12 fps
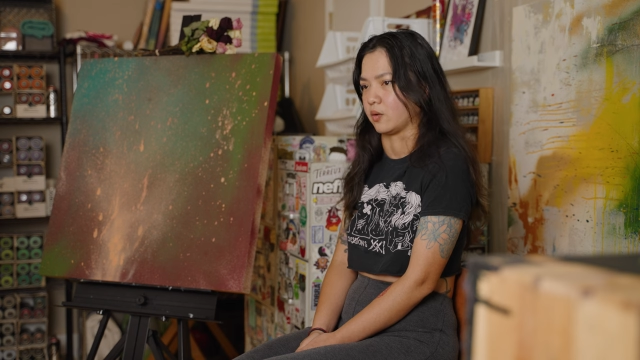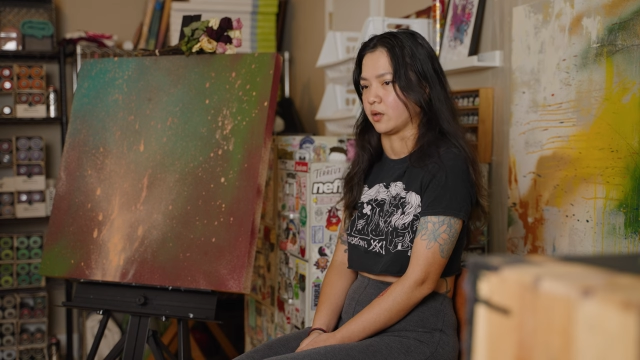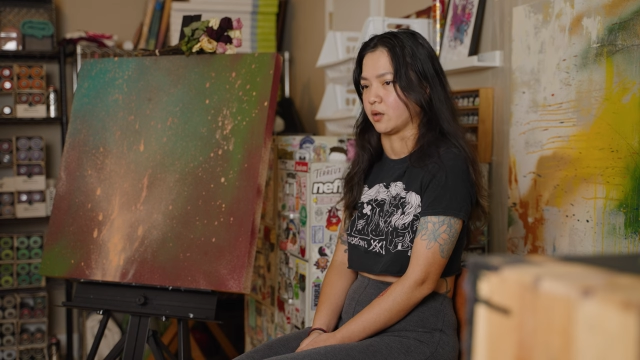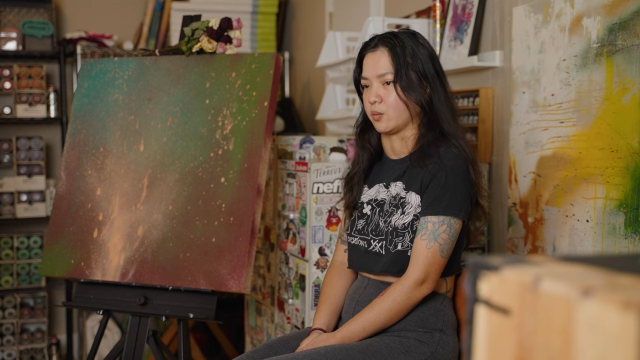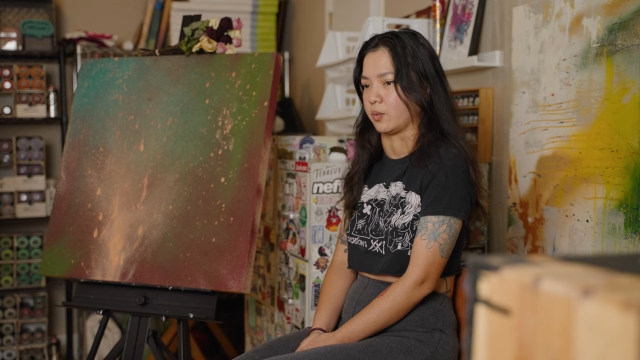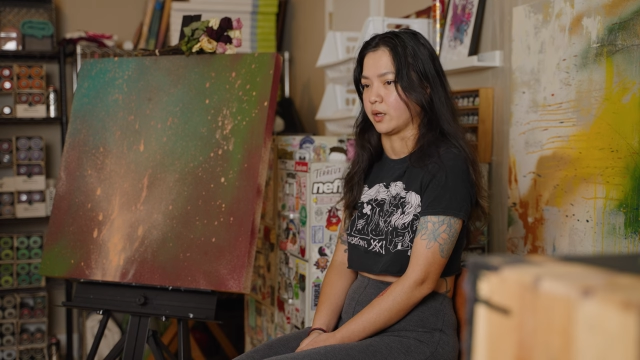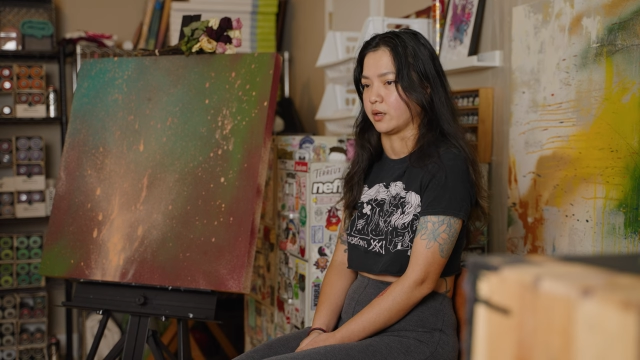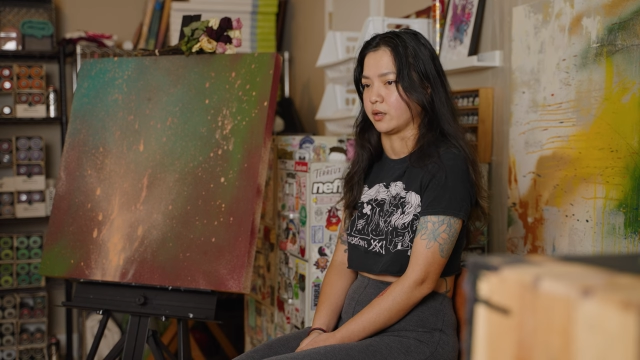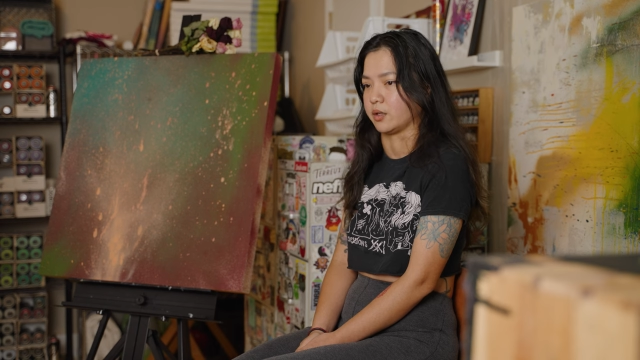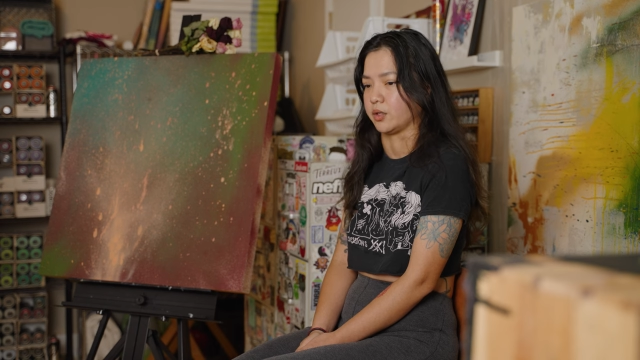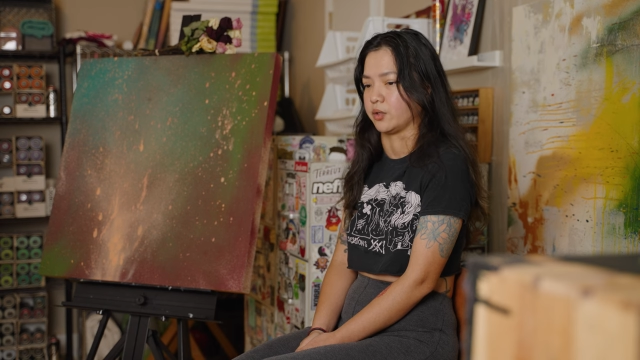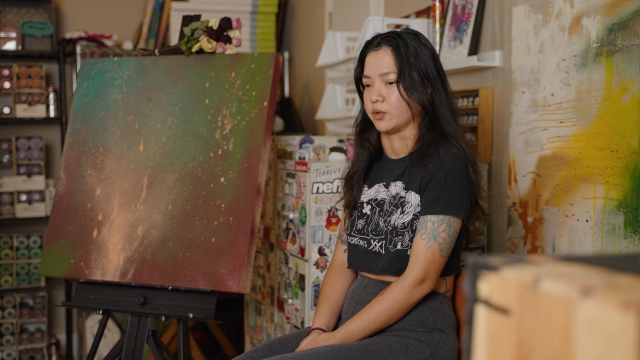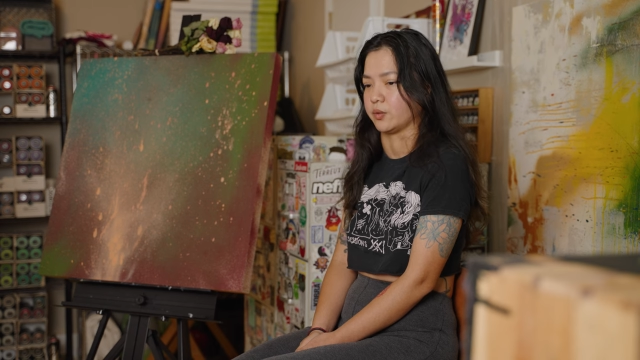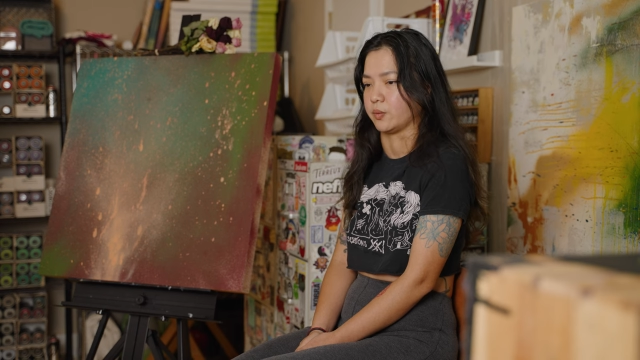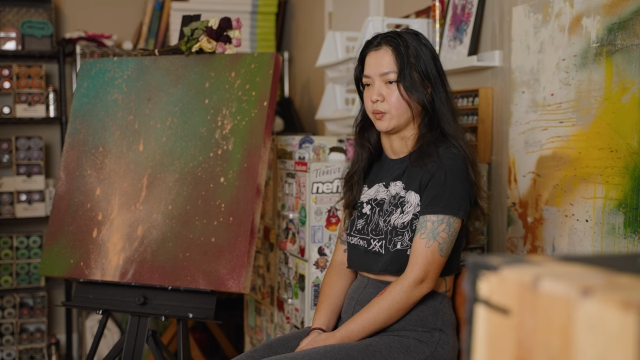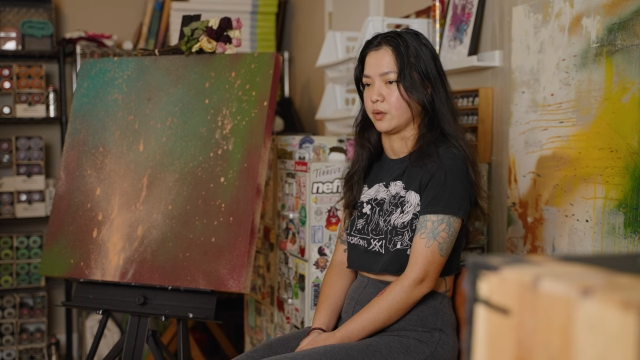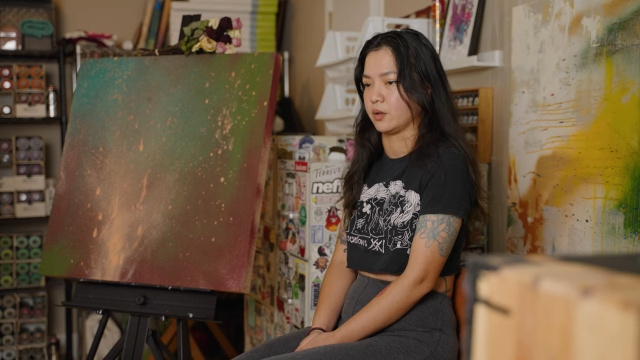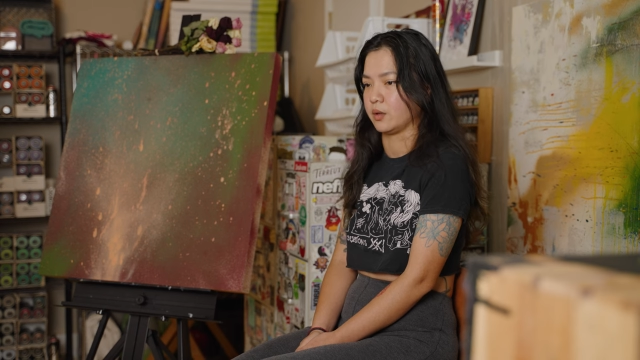or when
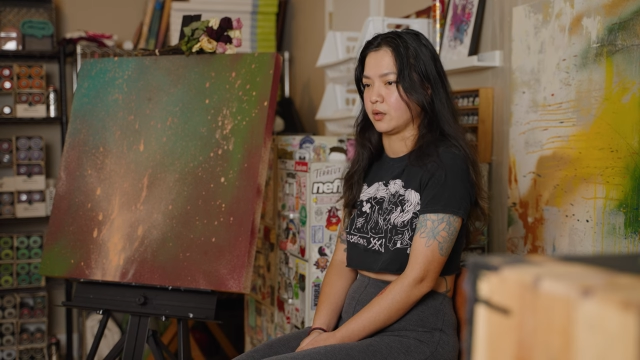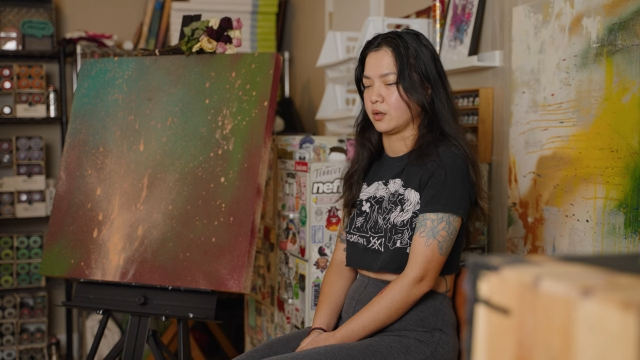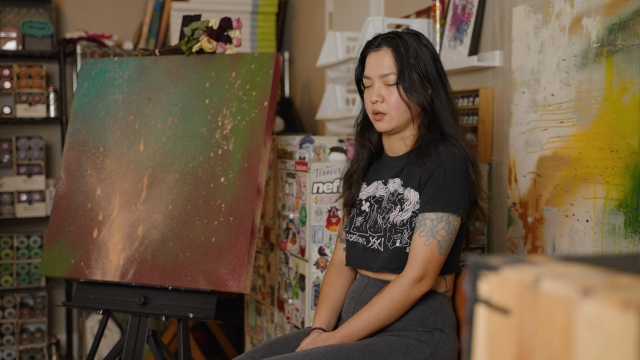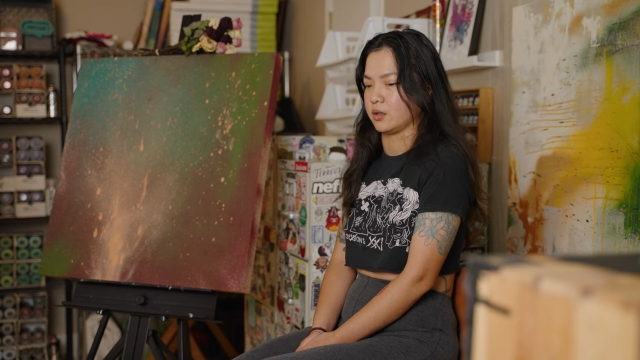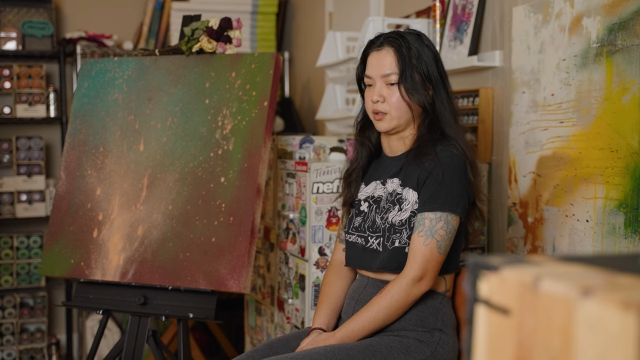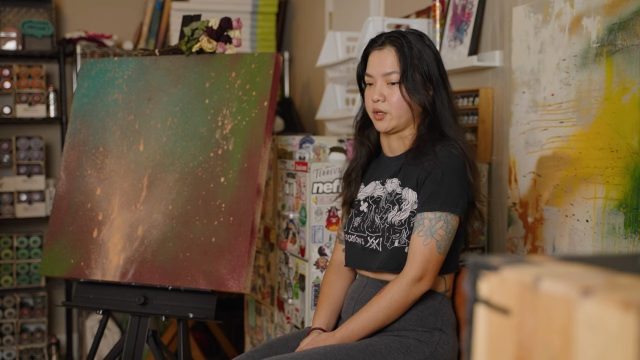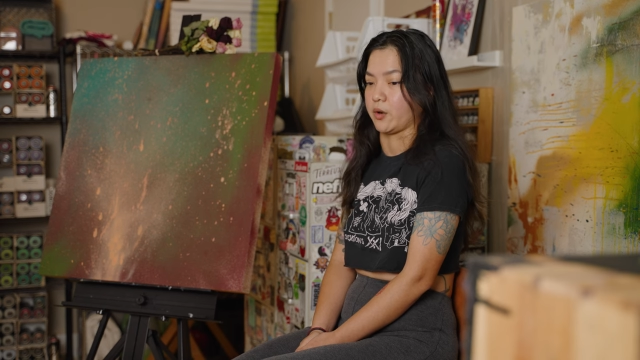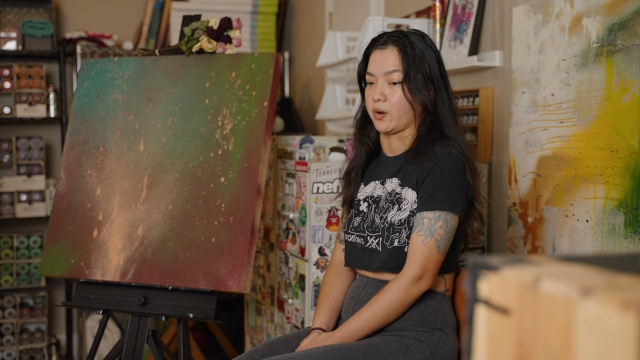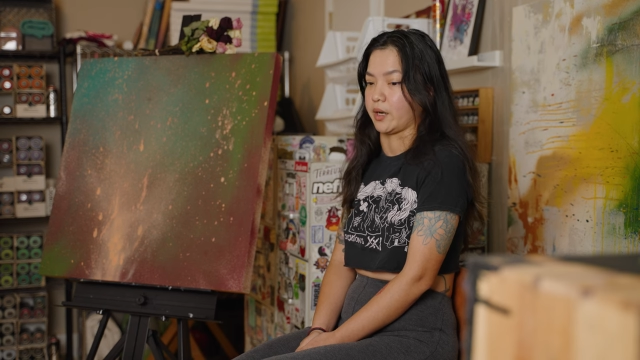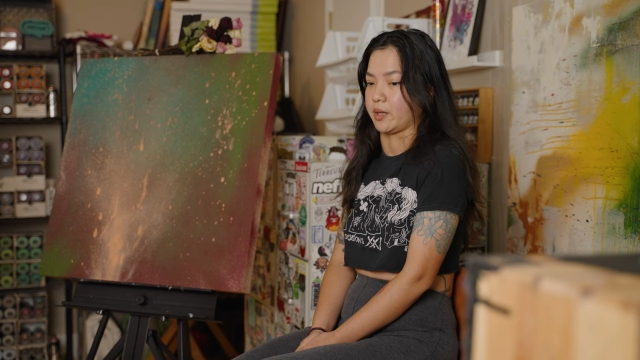you are